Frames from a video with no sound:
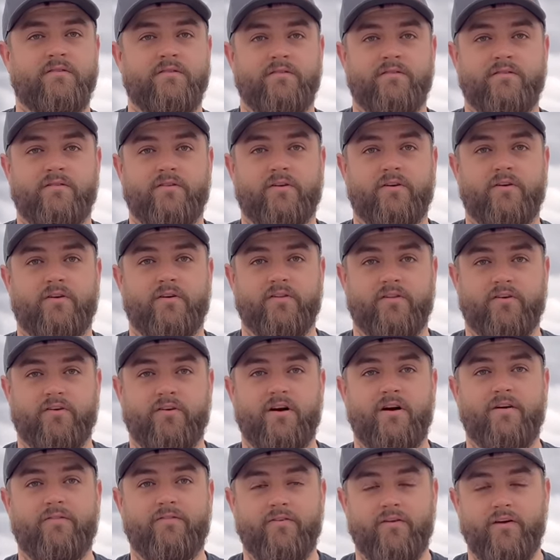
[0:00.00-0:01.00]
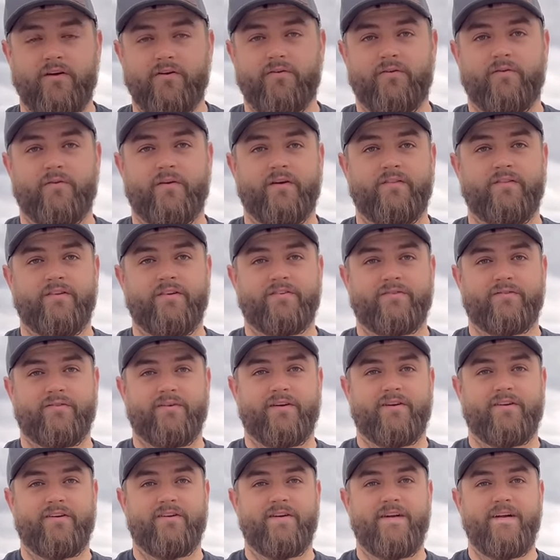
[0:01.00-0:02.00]
And go get the golf cart. You want to ride these
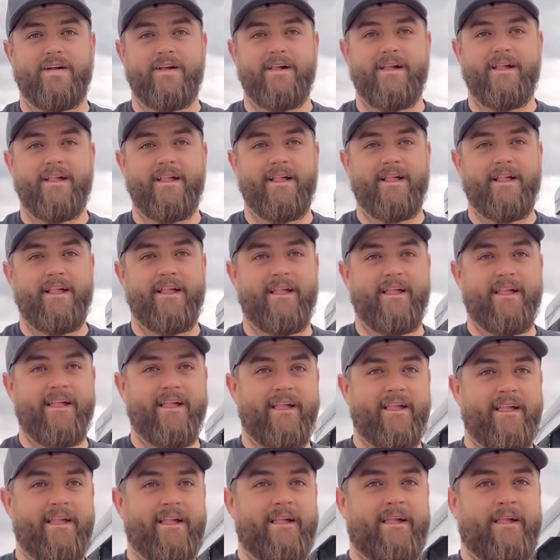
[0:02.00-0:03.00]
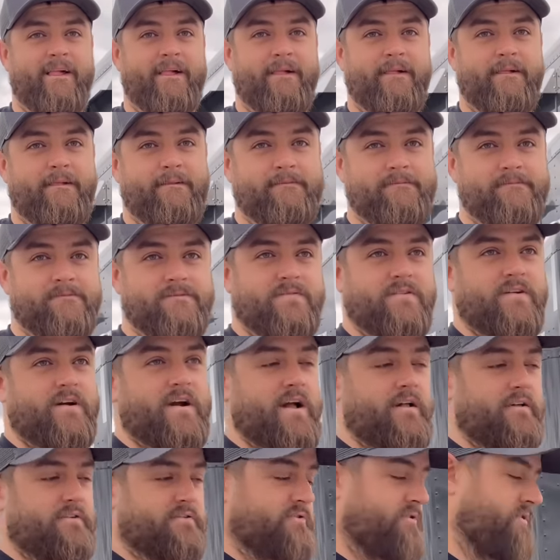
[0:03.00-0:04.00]
around? Mine's about dead. All
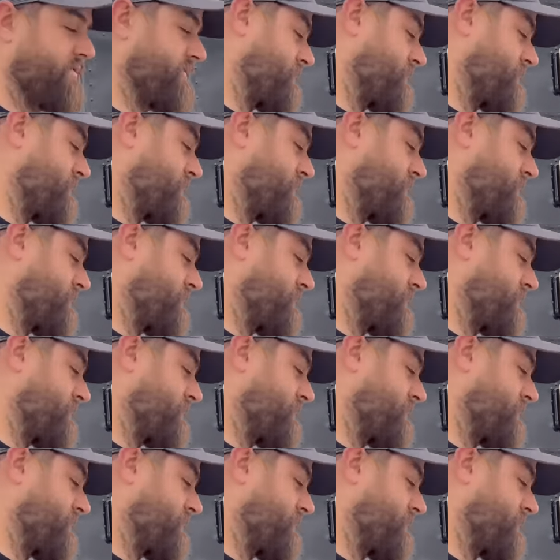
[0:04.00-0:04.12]
right, let's go get the